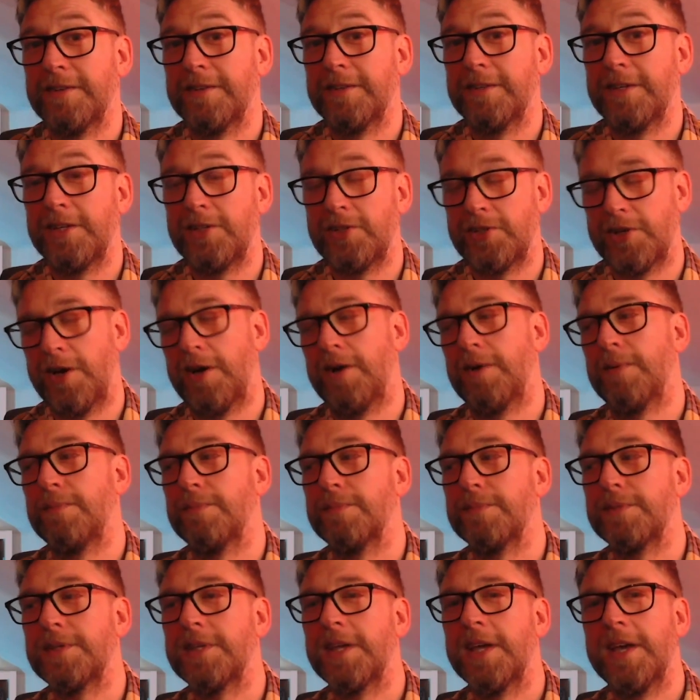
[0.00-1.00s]
He
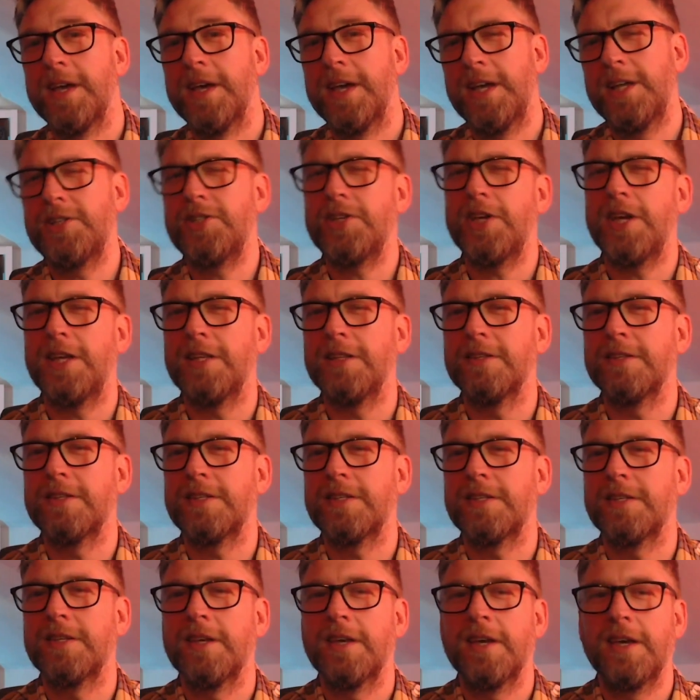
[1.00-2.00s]
charms, he
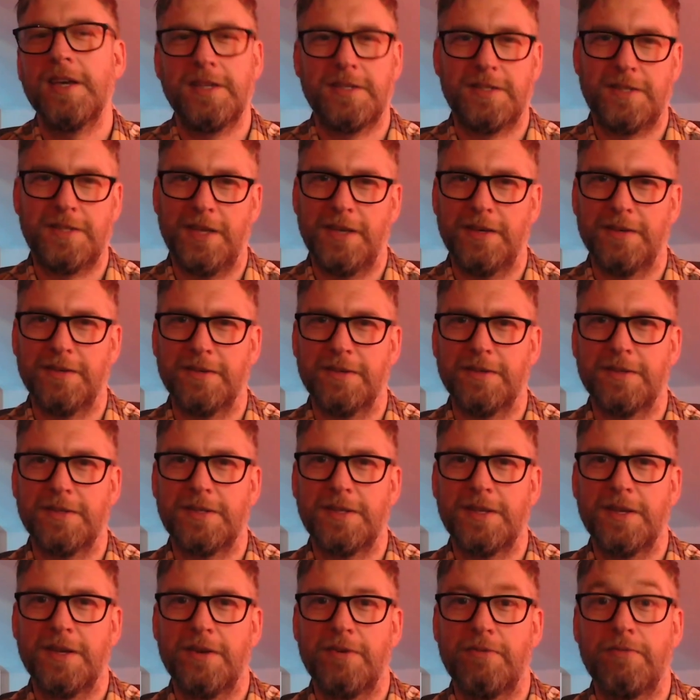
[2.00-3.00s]
cheats, he
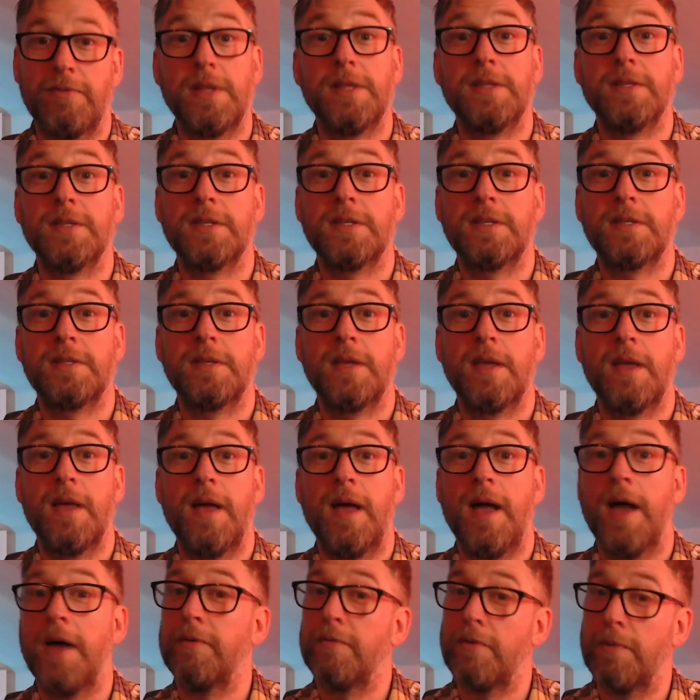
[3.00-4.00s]
steals, rinse
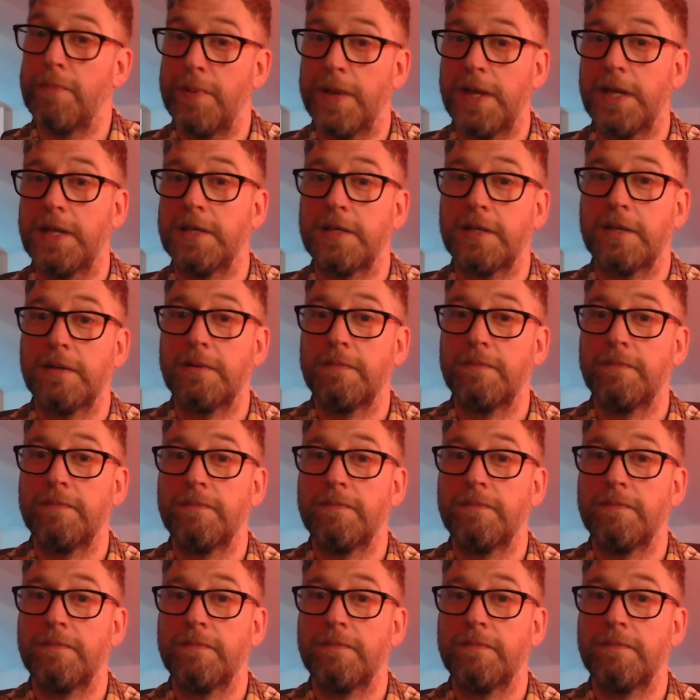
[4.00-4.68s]
and repeat.